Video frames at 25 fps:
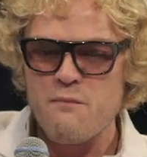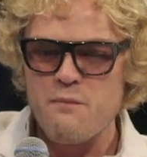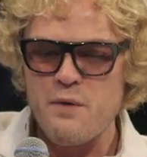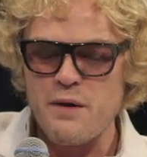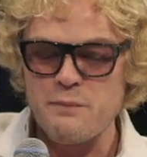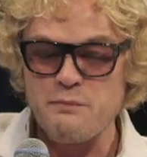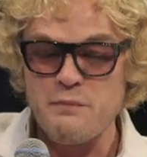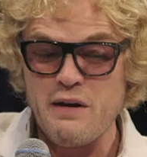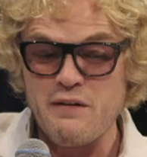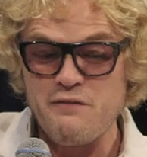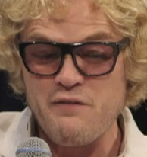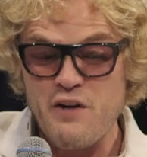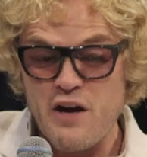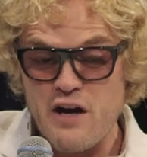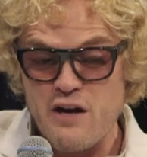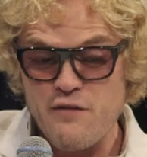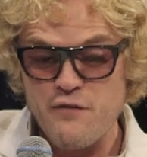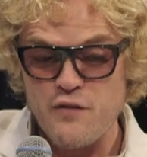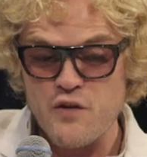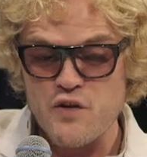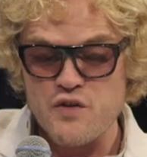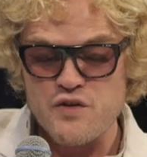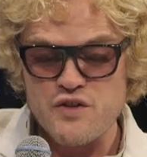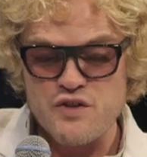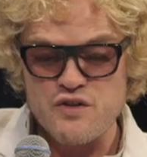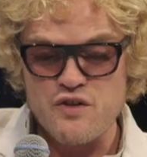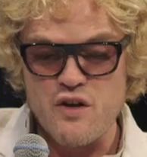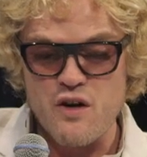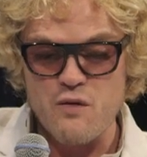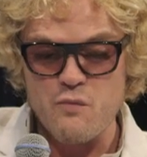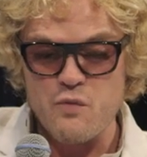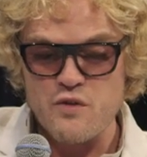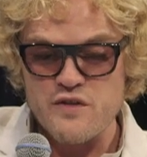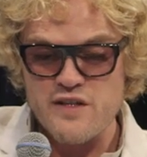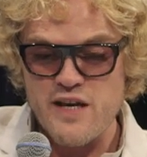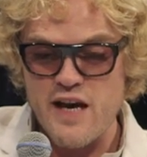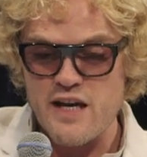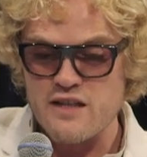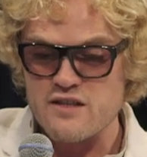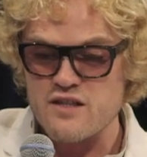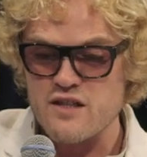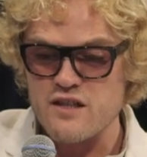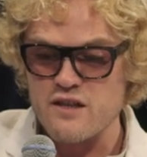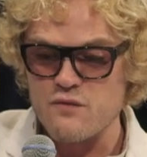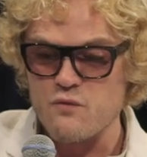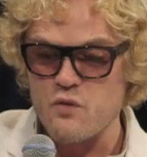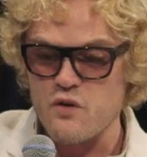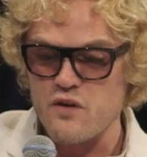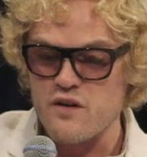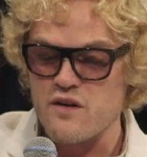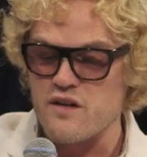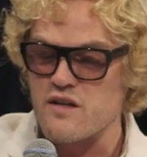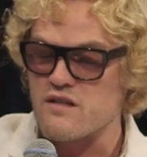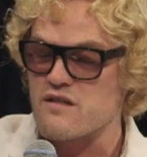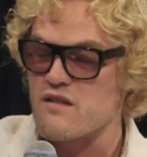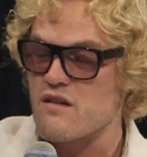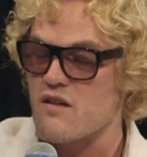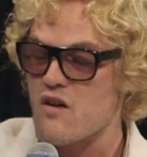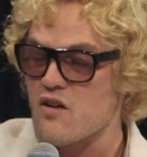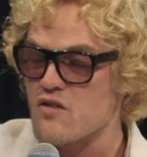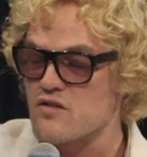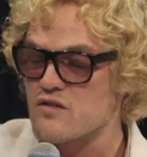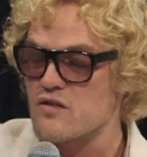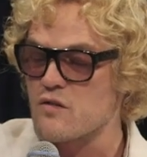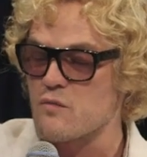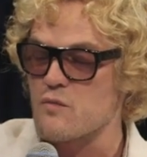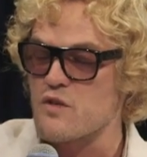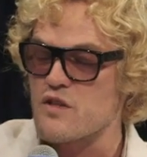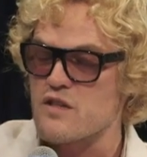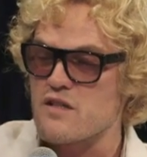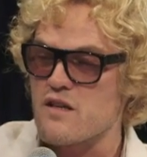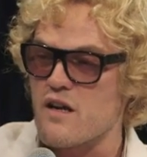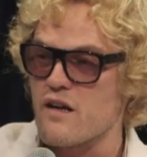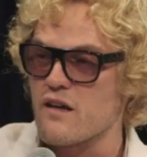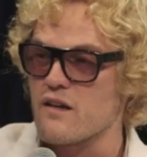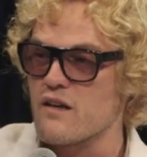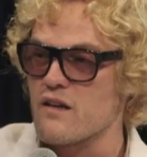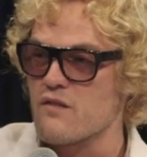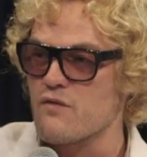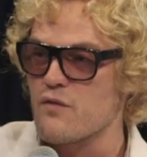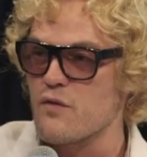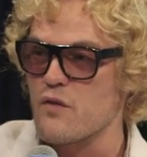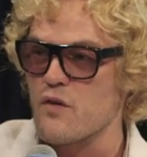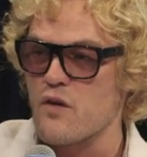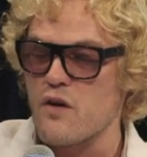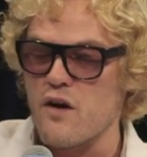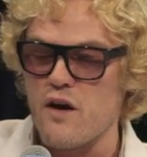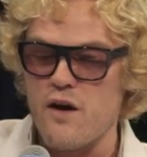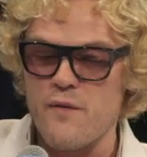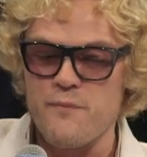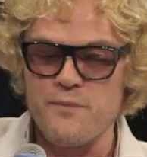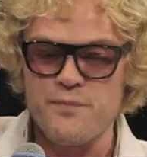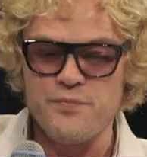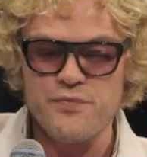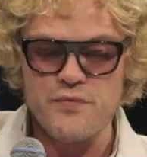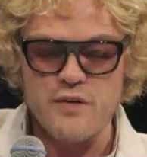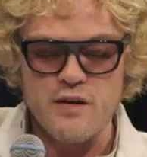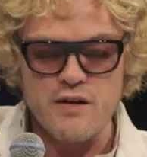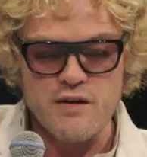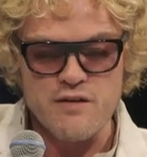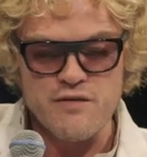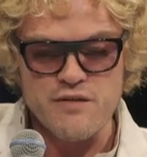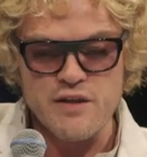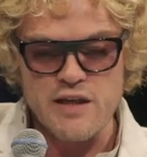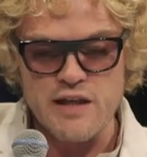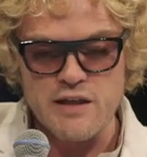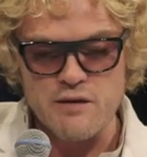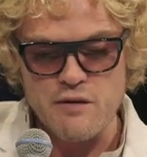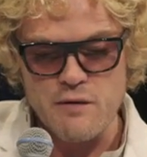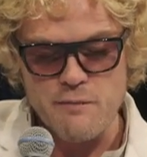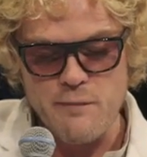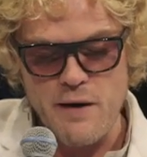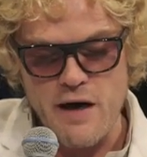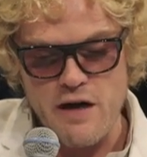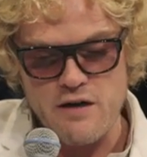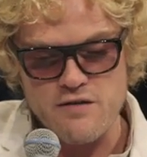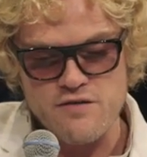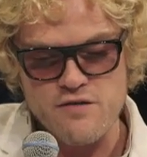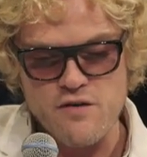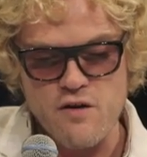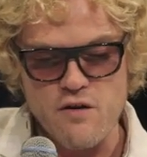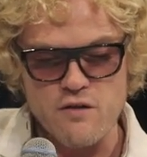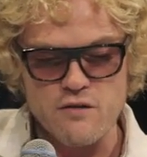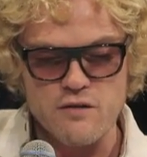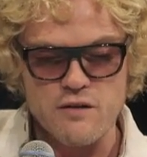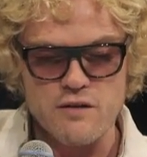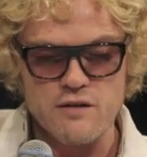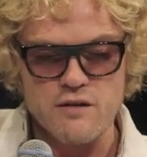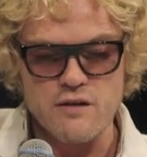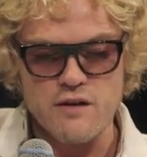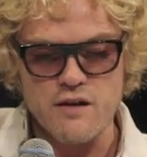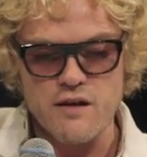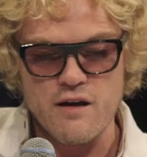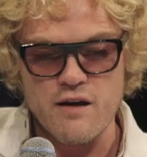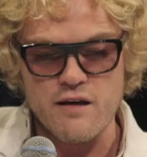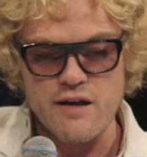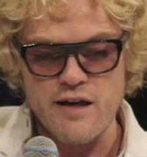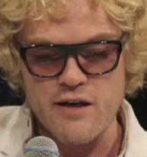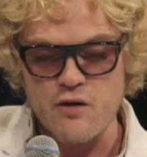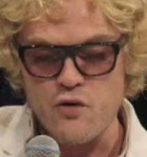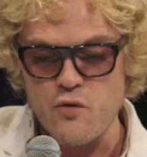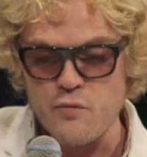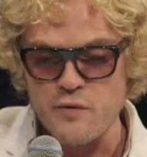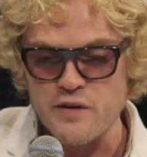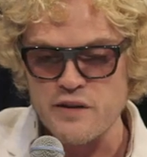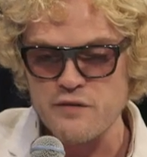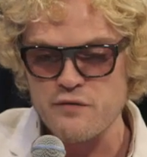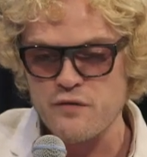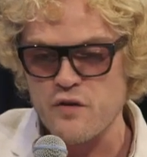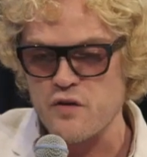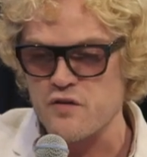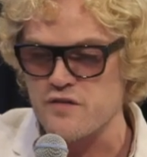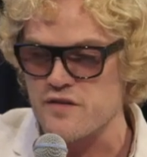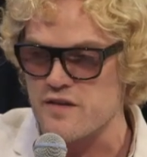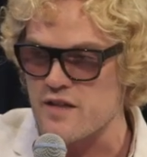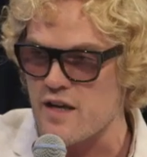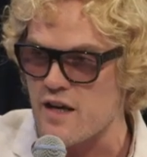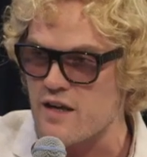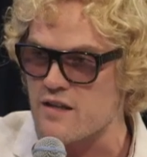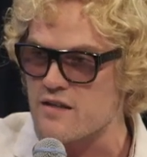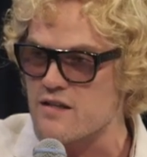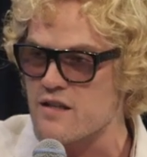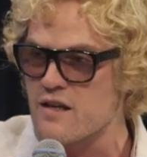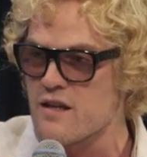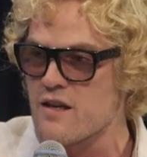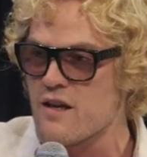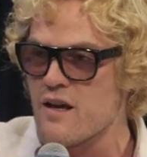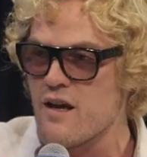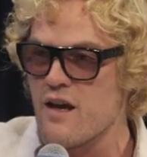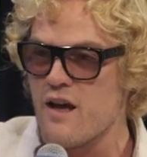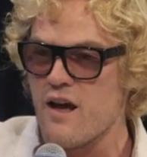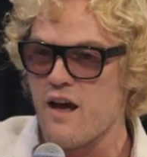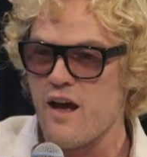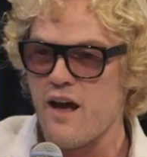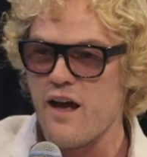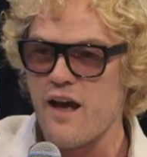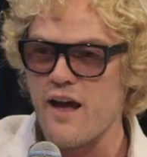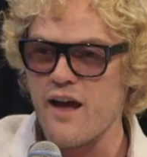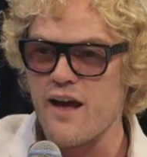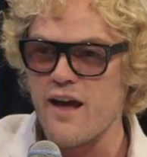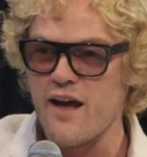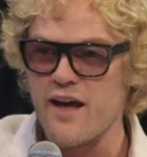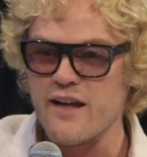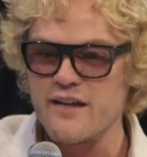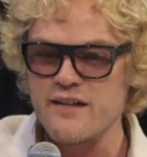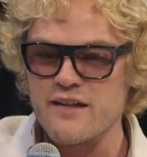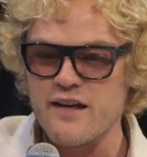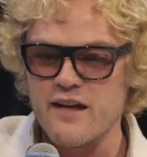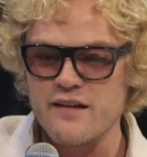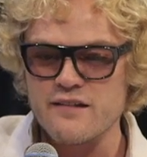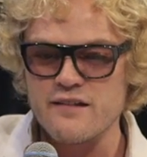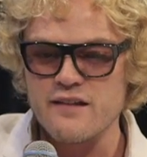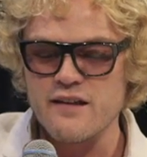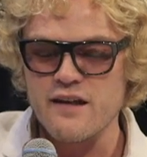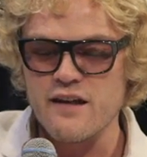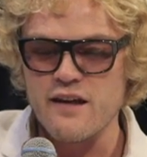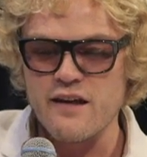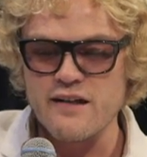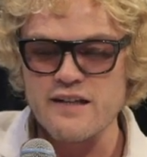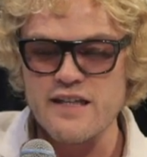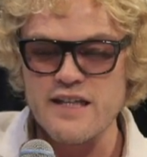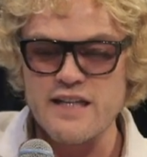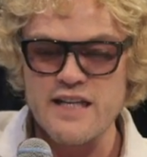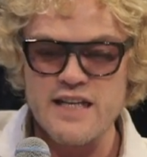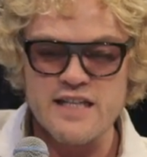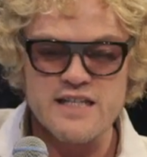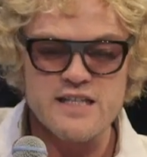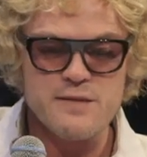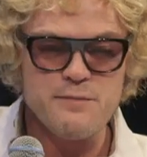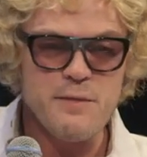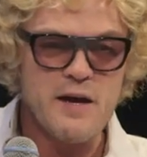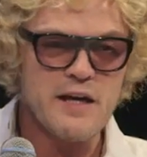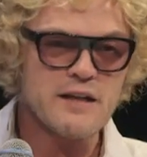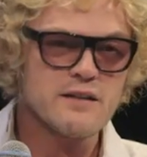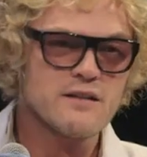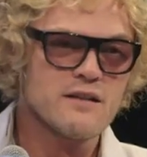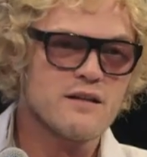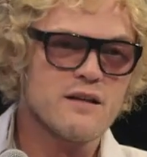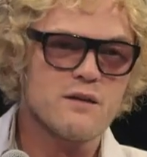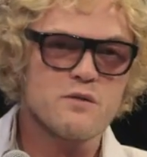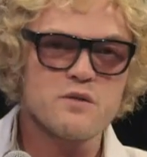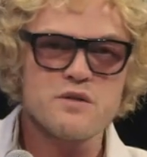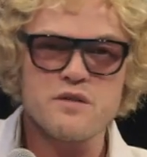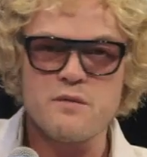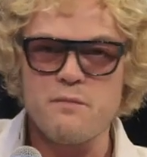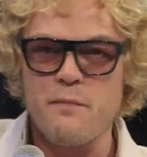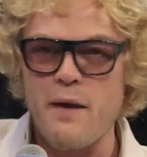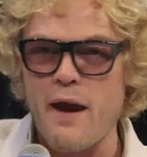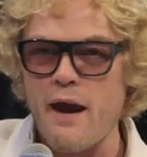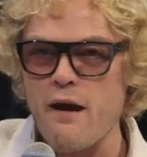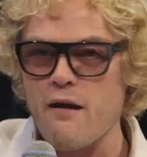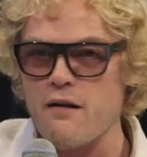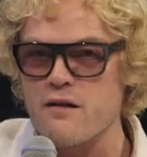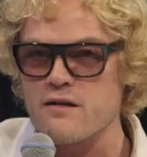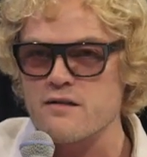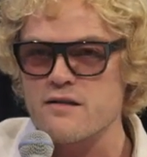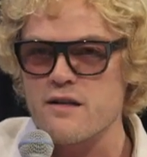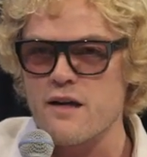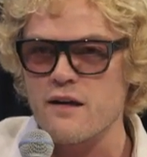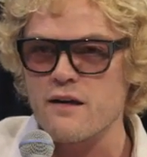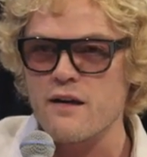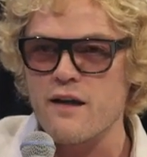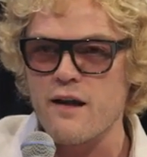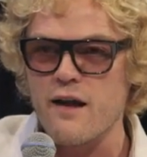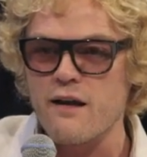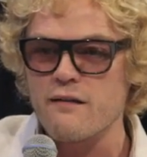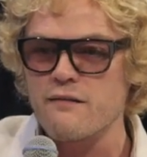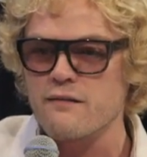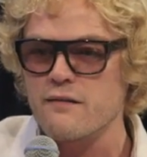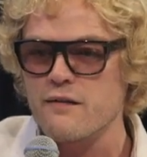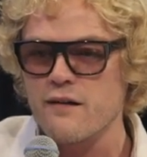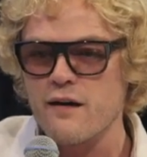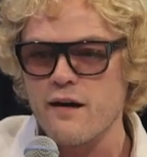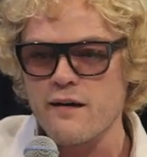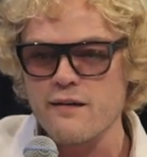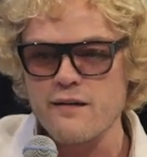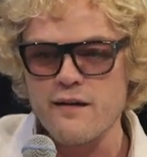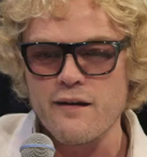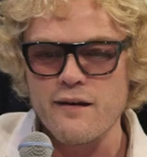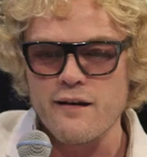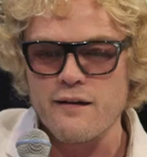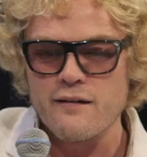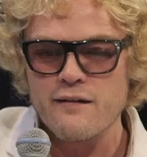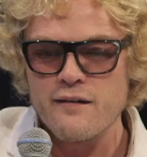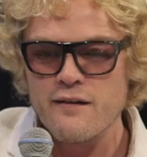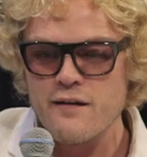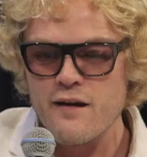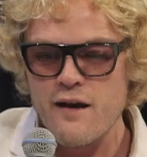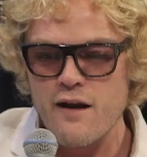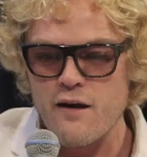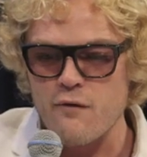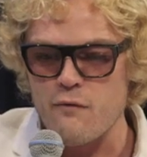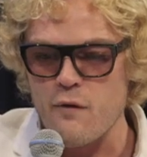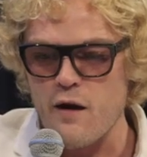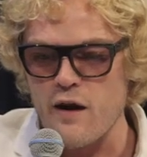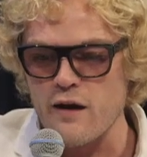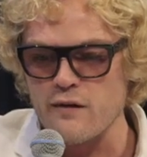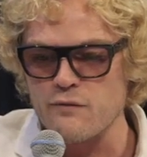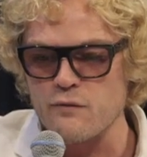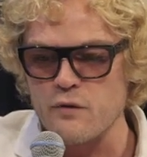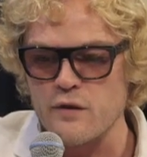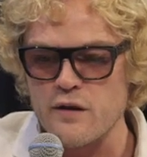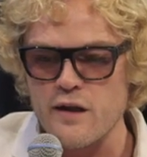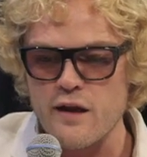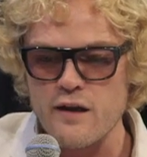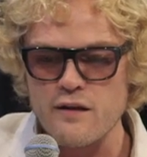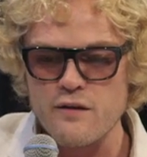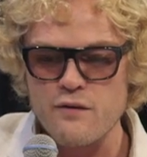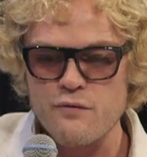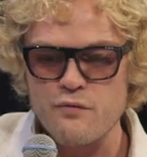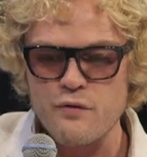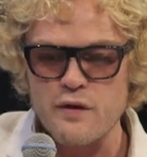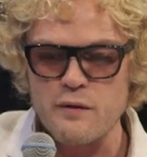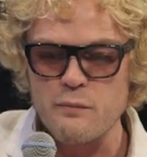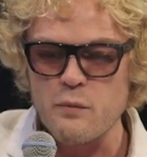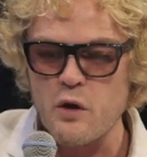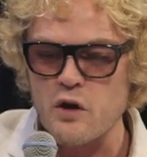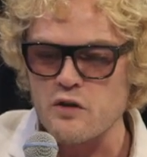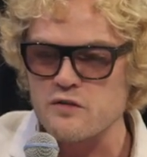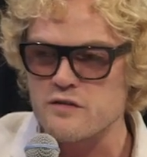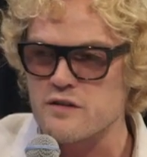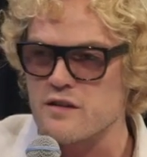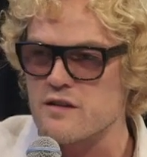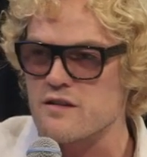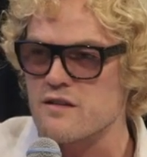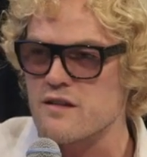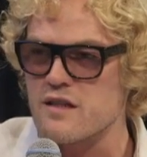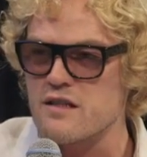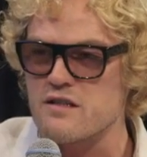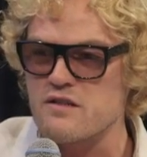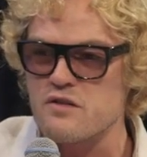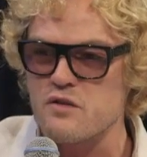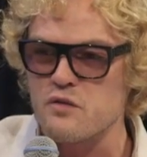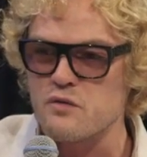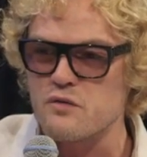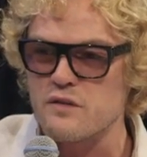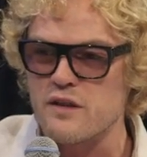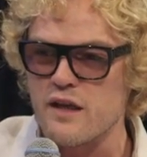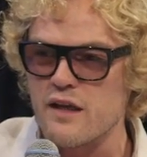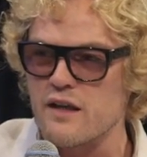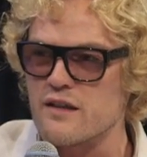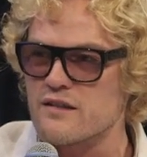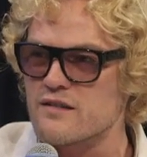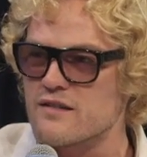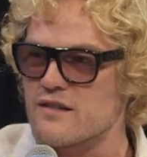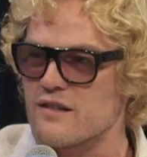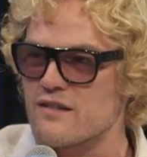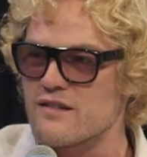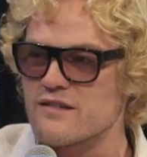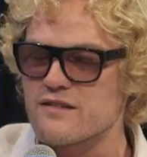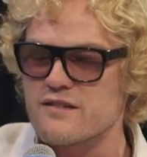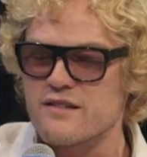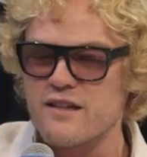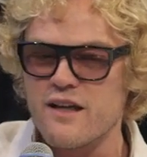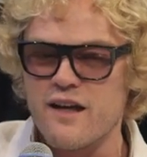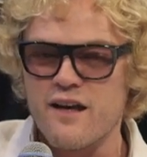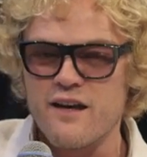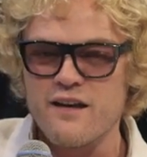But my very first job was actually working as a costume designer for a theater in Paris called La Comédie Française. And I didn't expect it. I was in Paris. I had arrived with like three boxes and a suitcase, and